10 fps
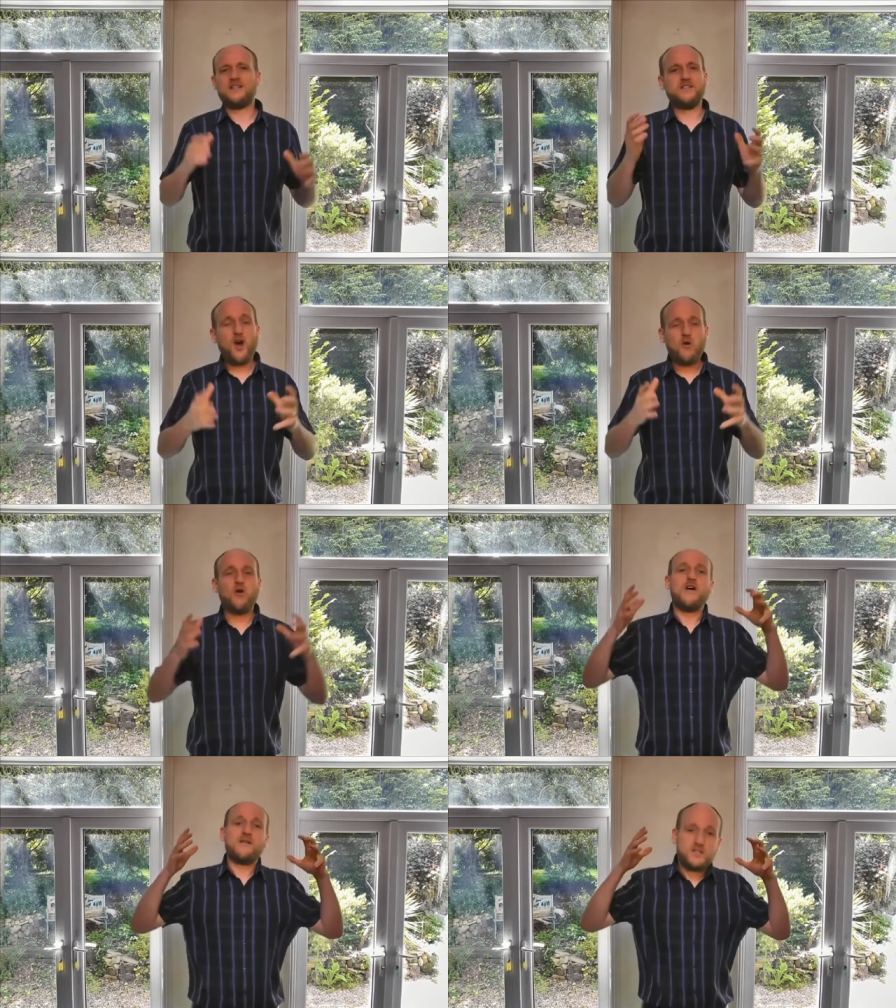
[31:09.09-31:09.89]

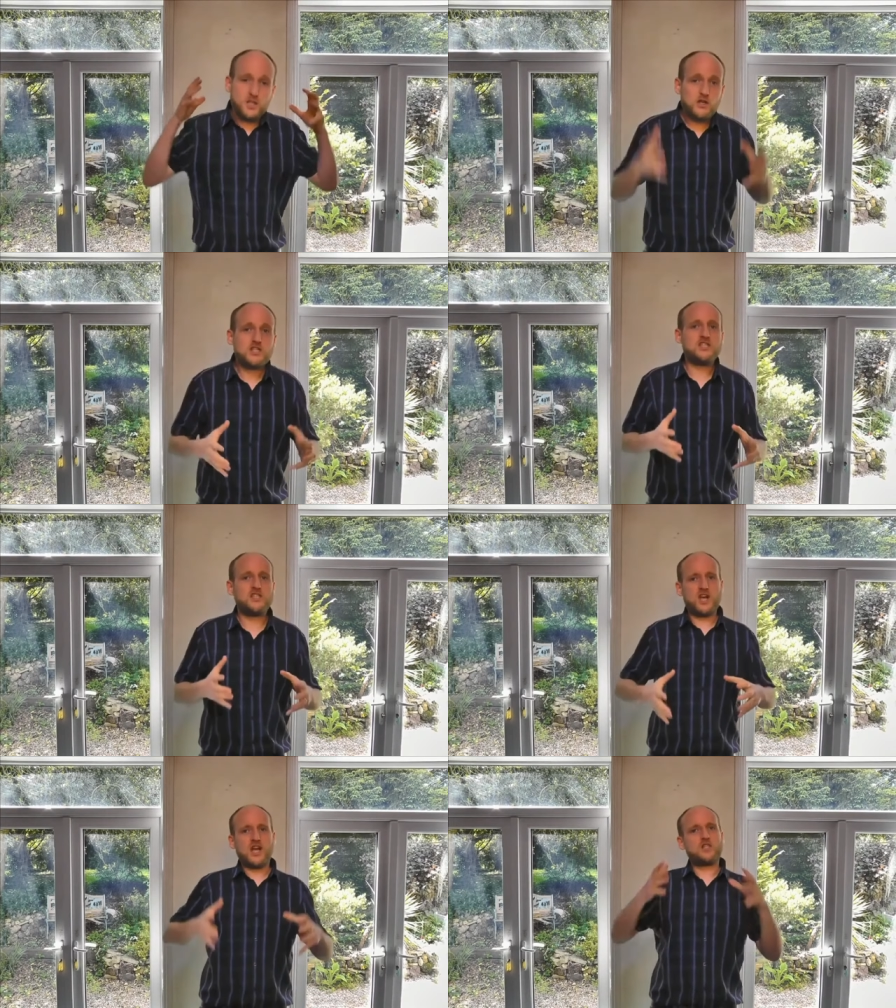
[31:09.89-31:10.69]
No, Judas and
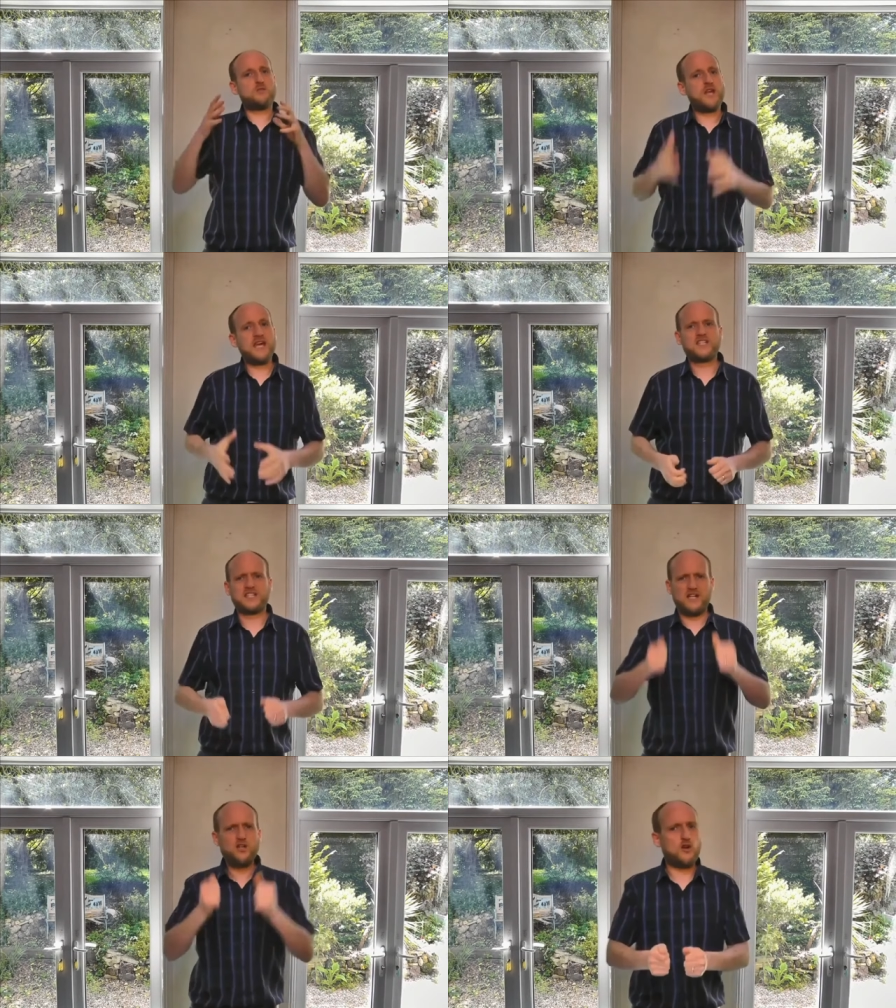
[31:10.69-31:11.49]
Silas were there to
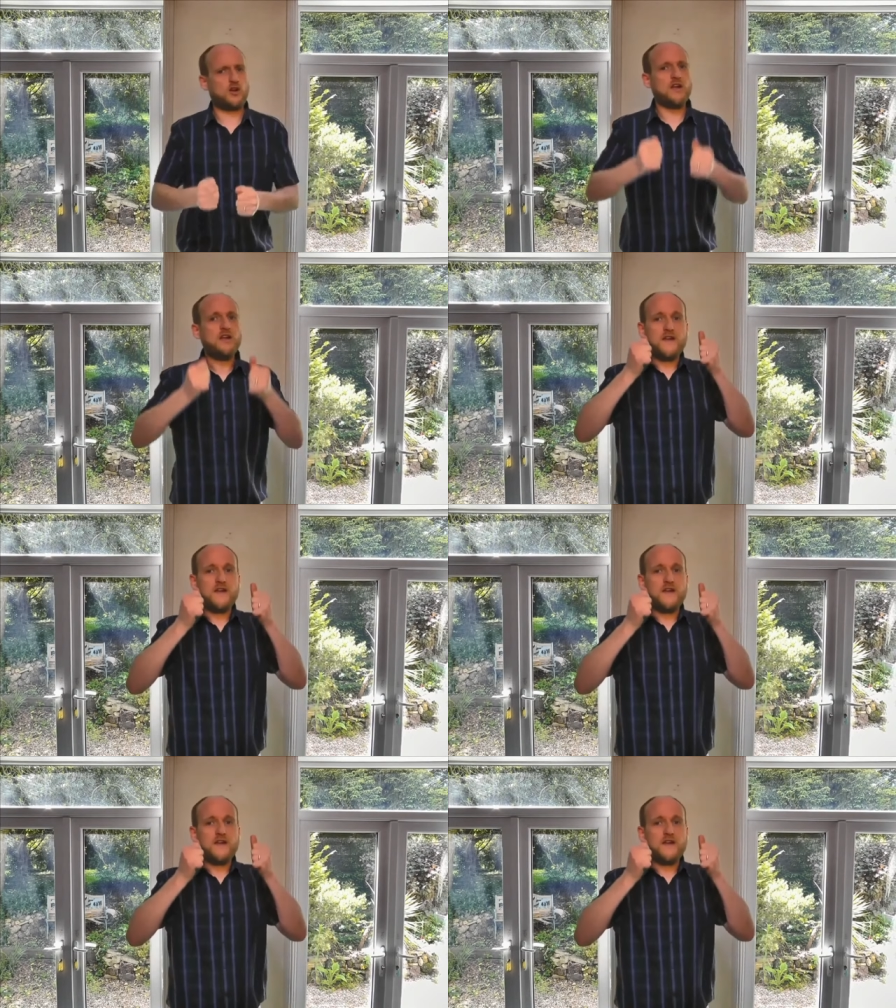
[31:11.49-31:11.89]
say, look,